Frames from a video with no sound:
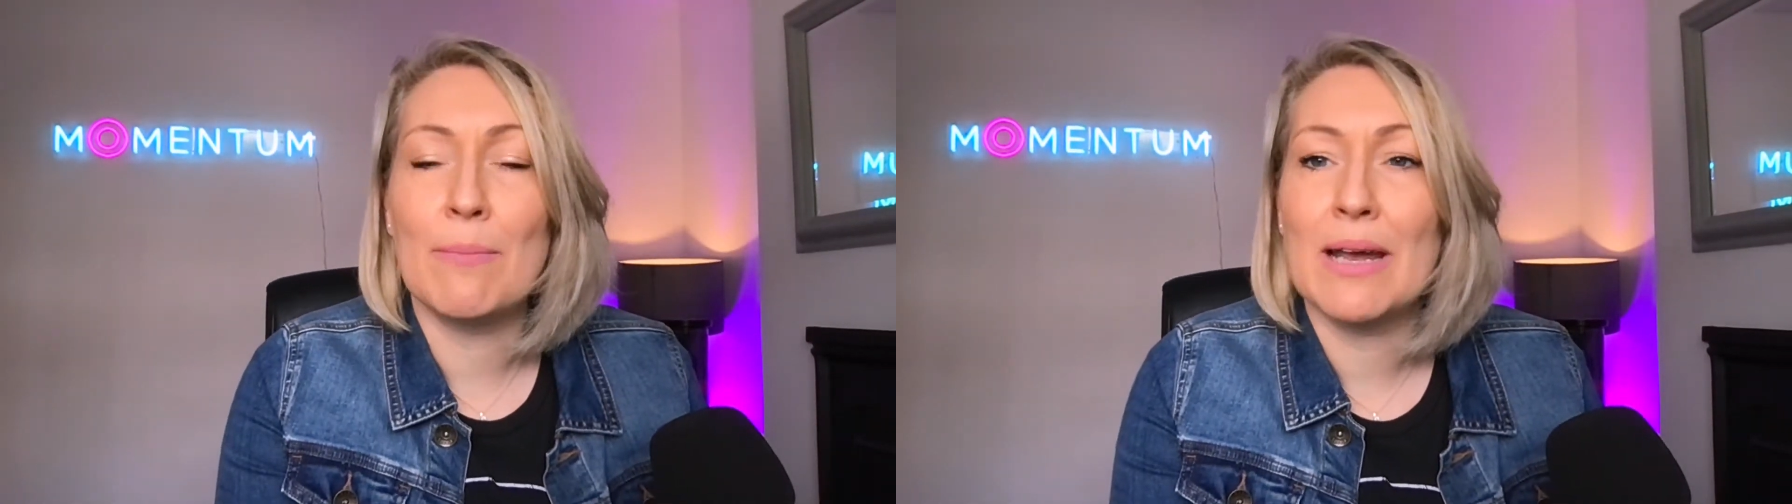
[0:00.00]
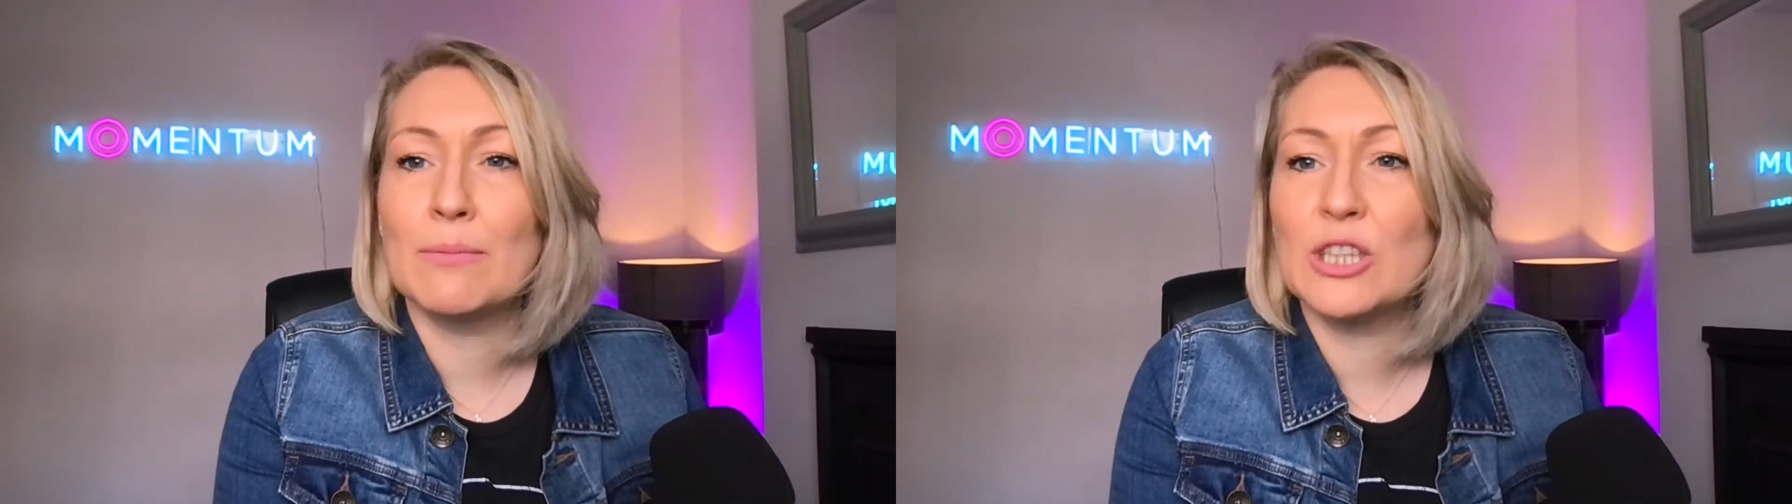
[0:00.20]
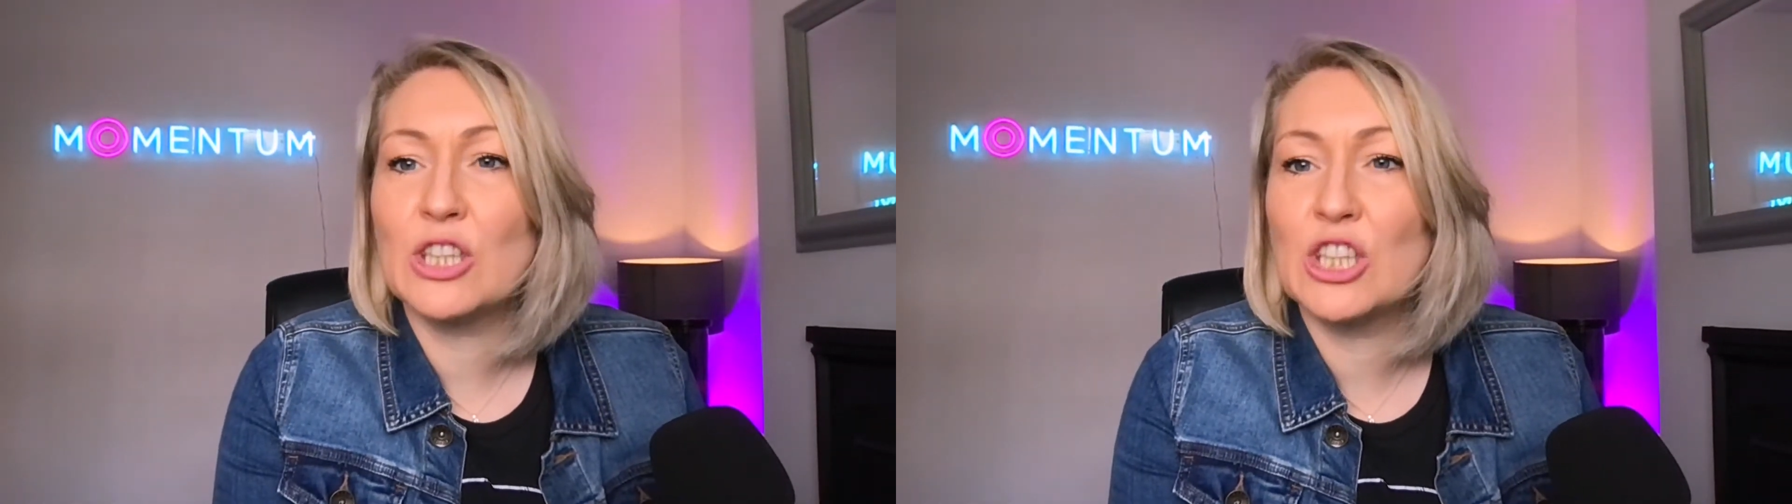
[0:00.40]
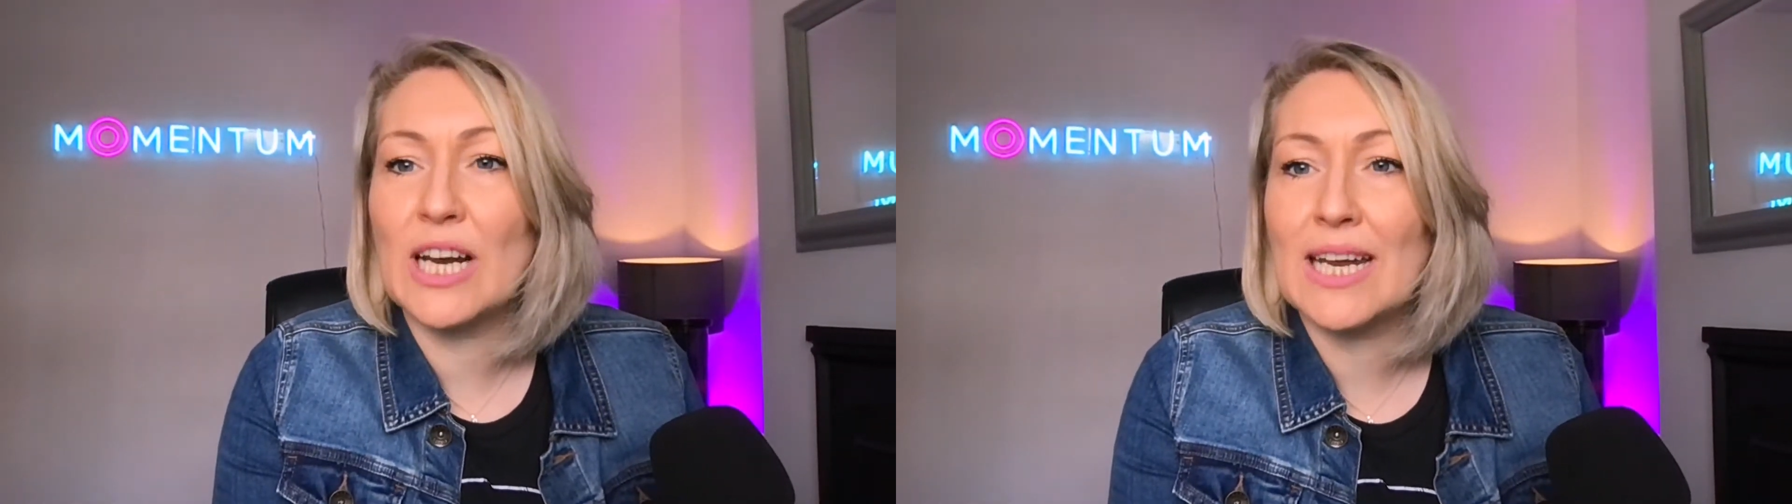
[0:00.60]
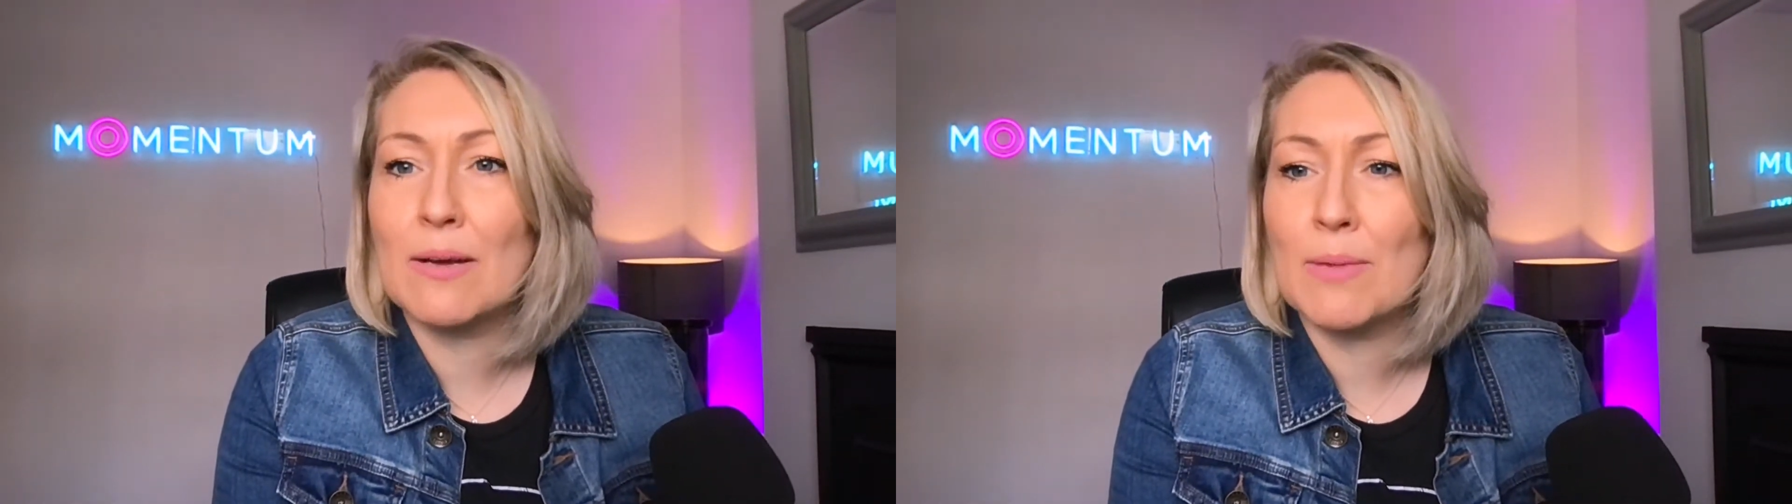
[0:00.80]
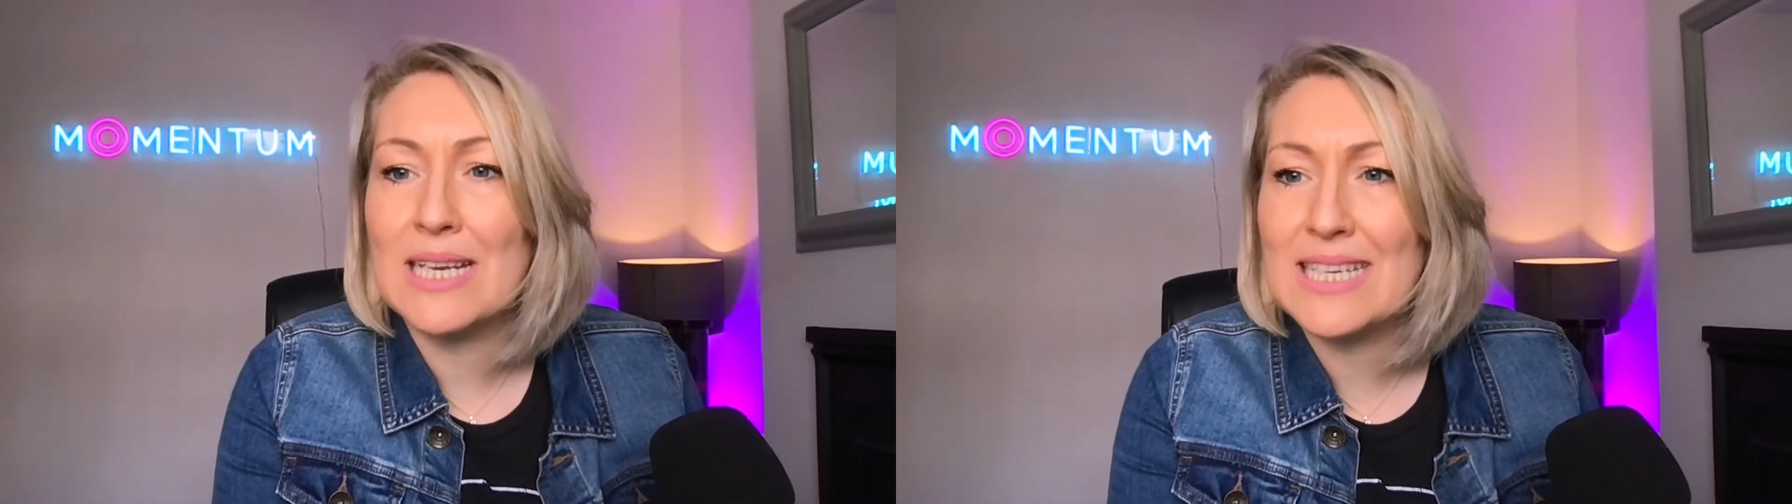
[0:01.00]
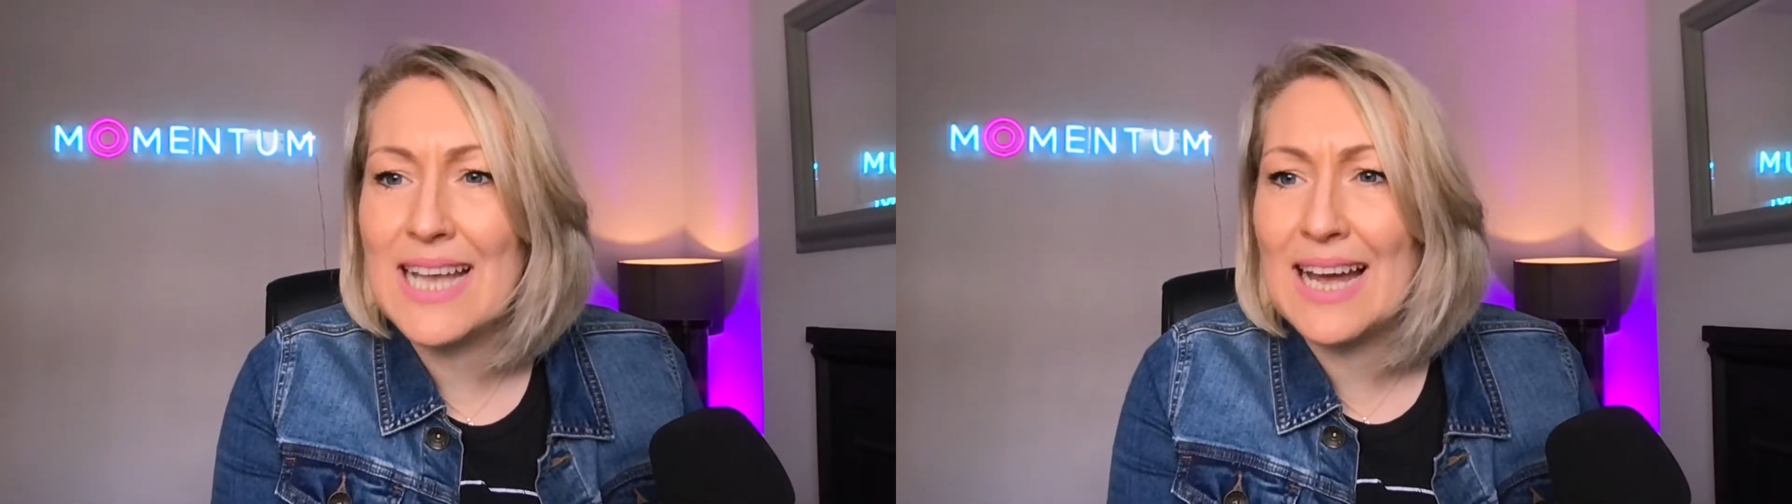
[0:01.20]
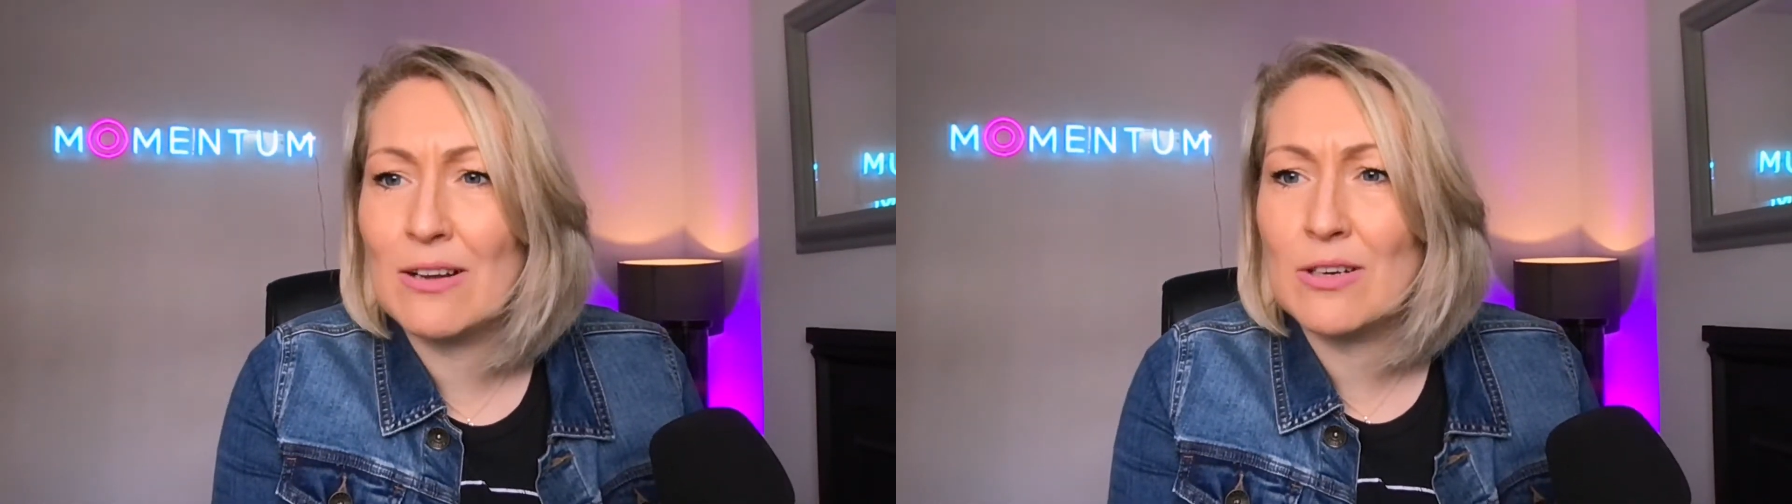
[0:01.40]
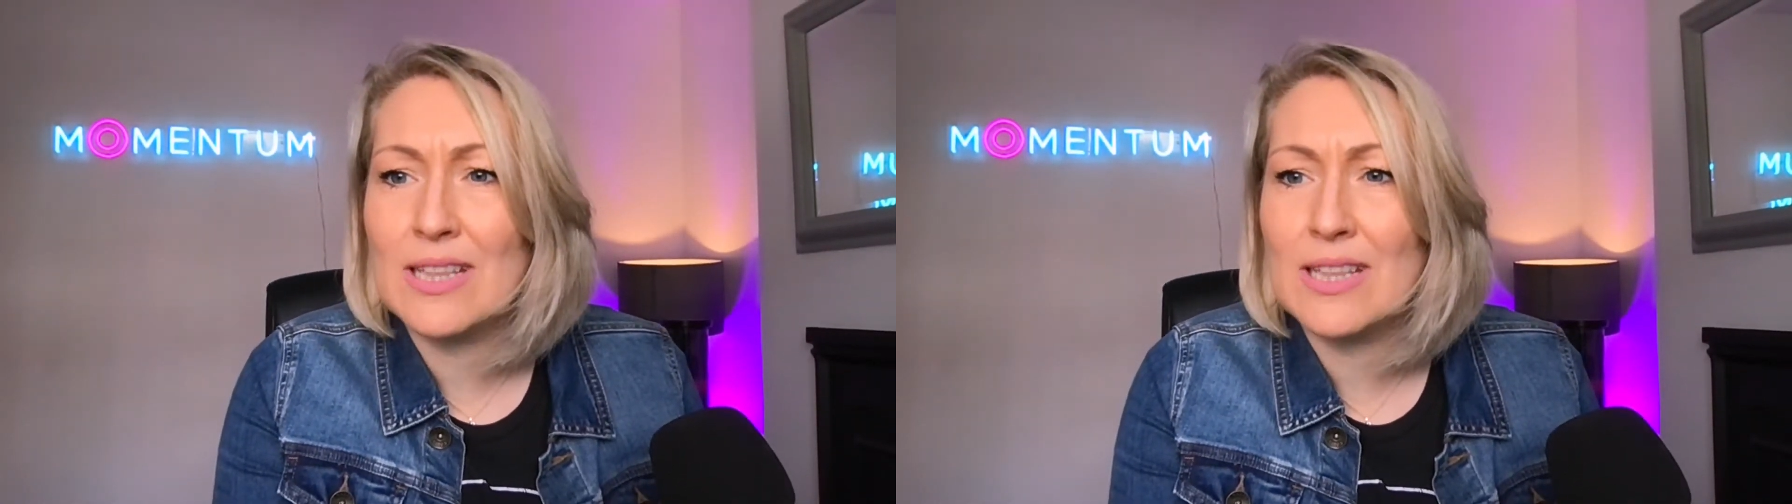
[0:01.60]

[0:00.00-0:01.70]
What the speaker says: I'm just checking my sound.